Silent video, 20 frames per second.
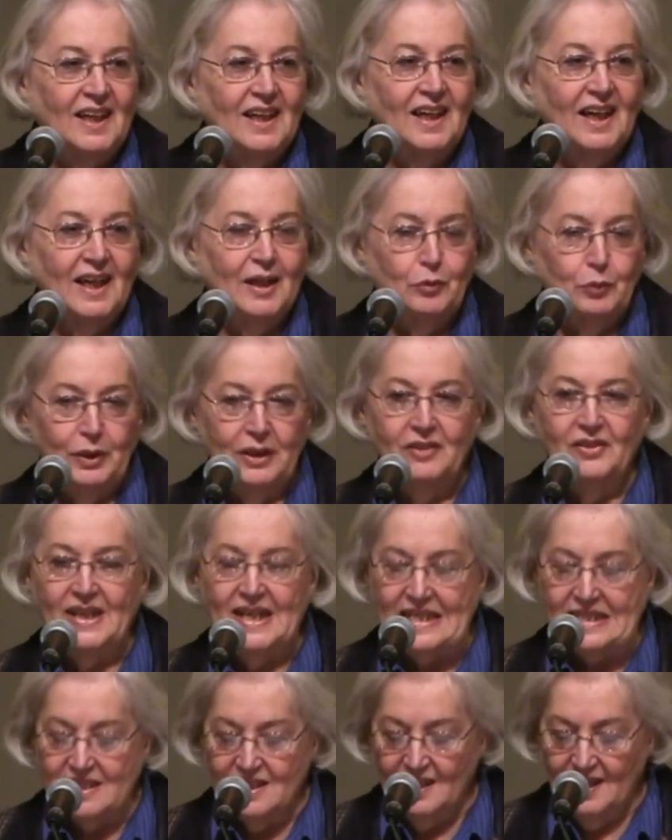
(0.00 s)
I
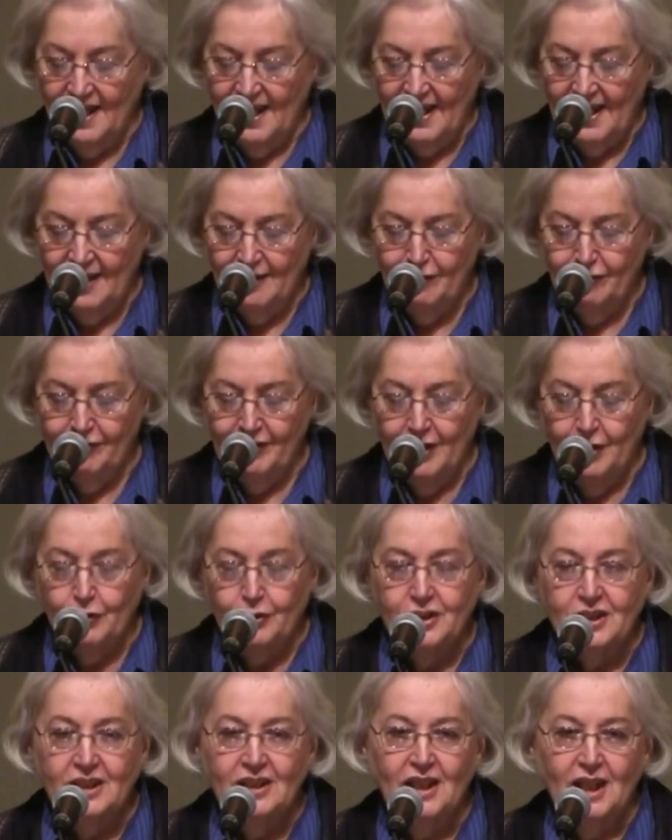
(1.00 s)
realized that I had
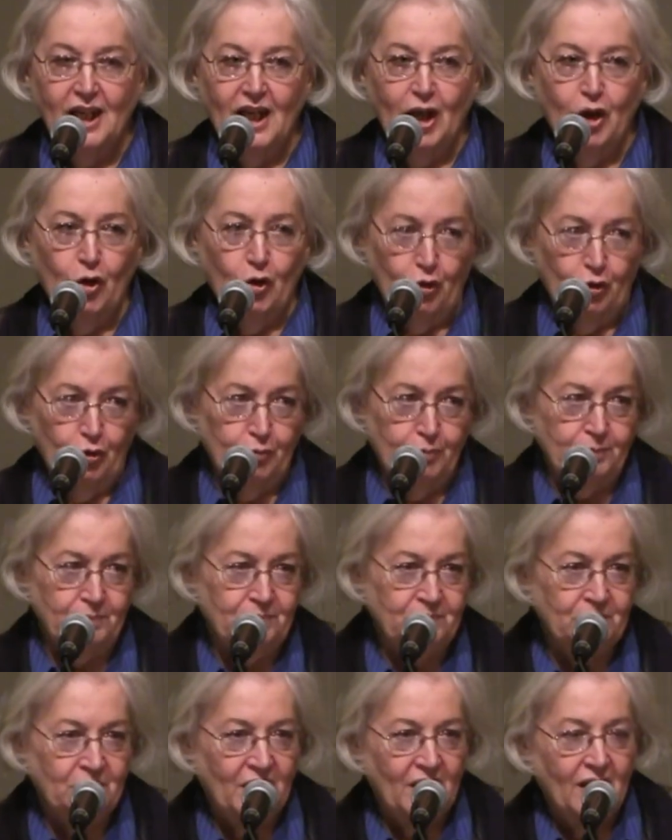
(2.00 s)
found a home.
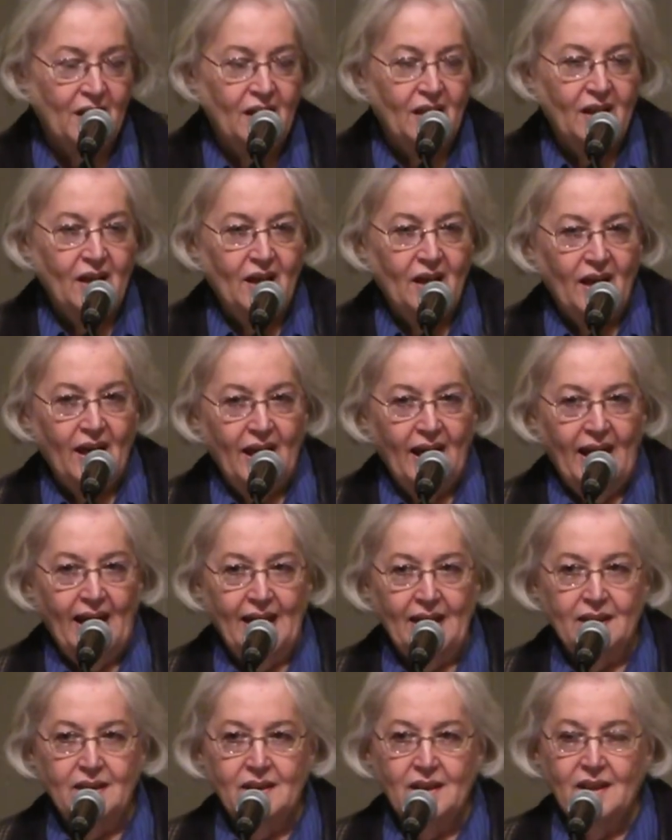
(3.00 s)

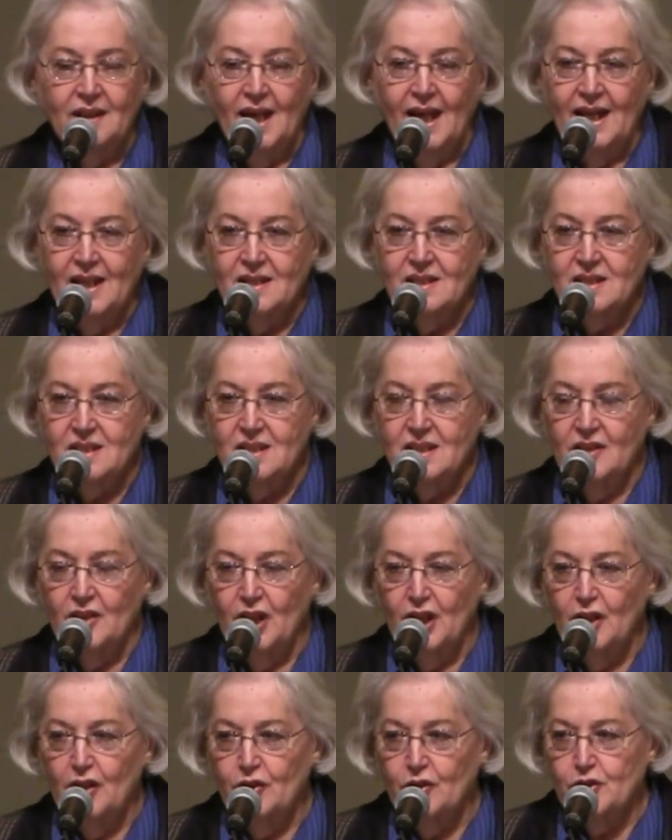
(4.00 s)
And as the
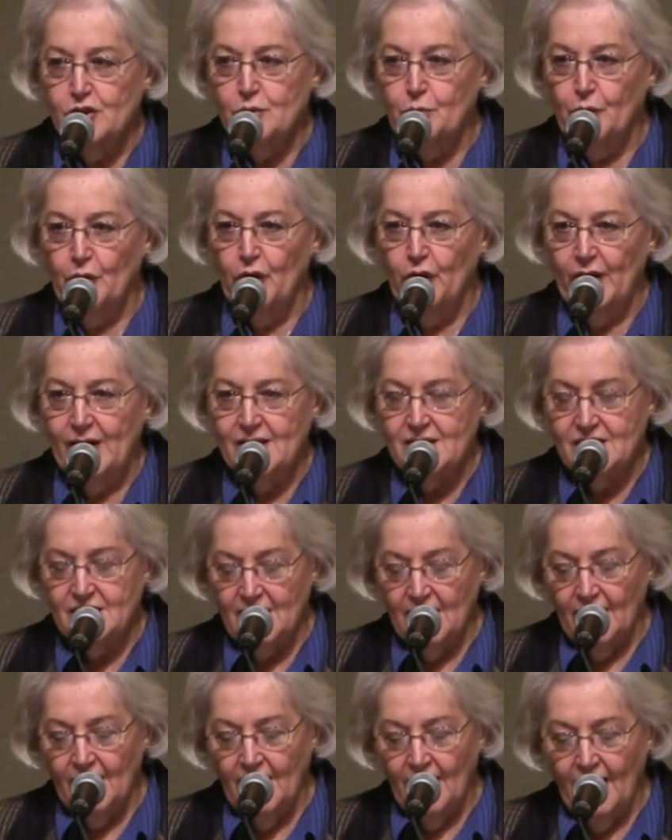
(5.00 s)
years progressed,
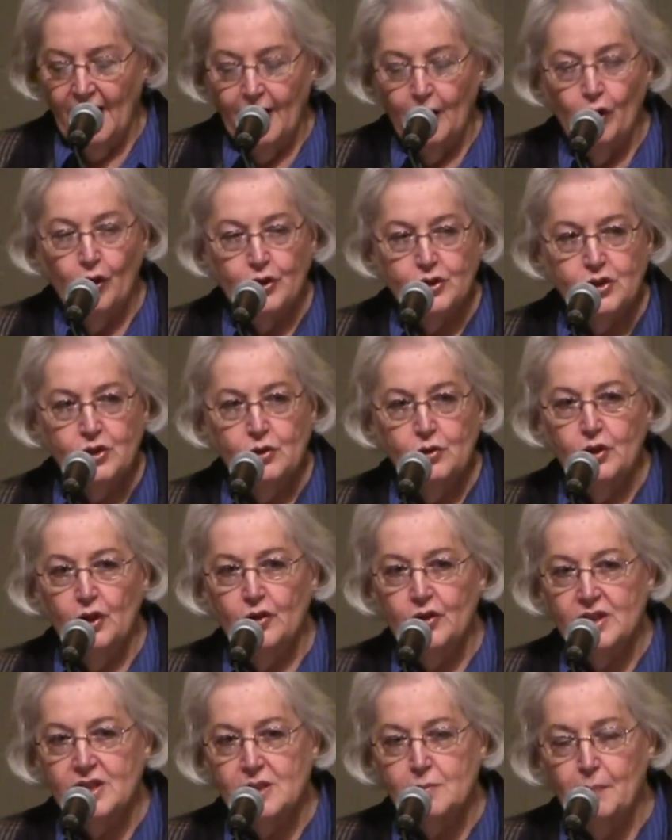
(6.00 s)
I also
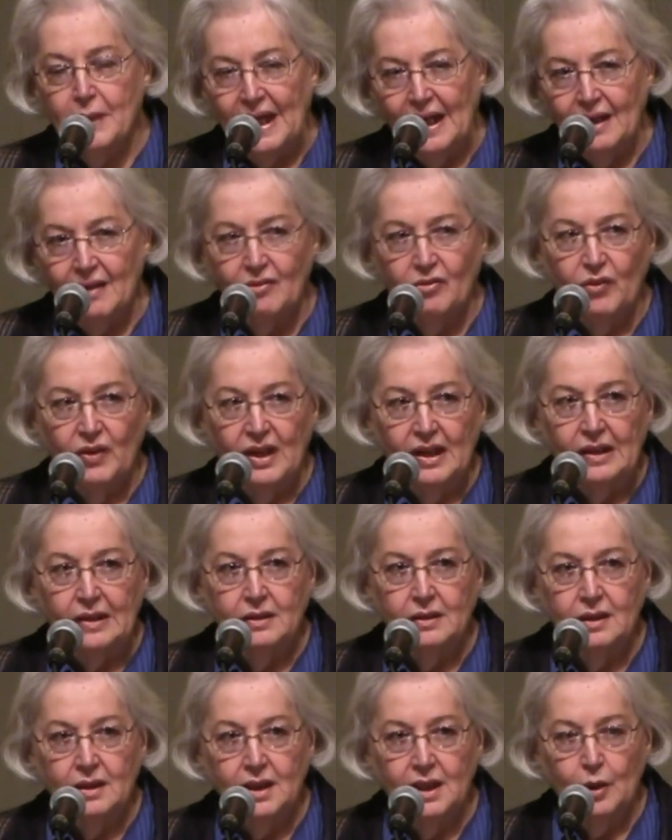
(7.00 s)
noticed back
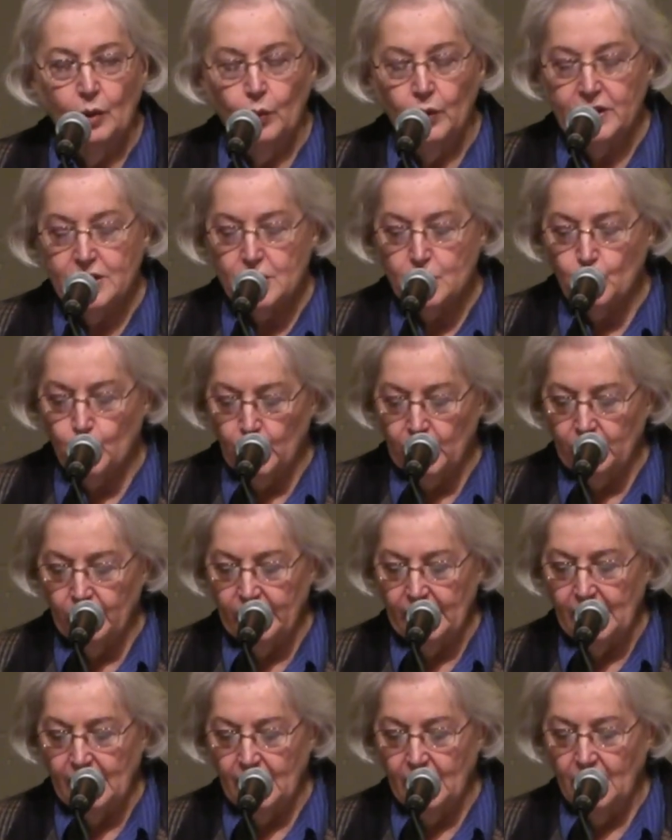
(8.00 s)
then it was
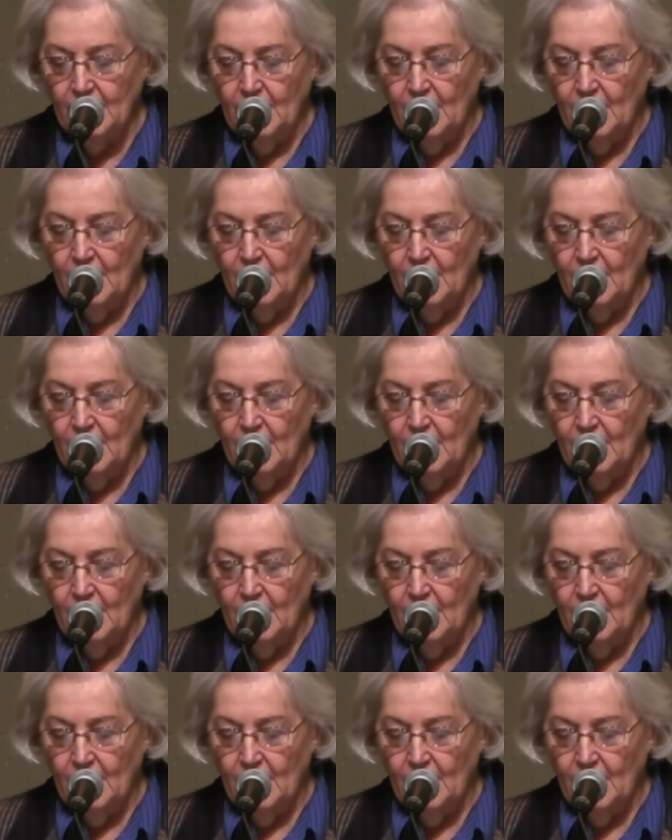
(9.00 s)
really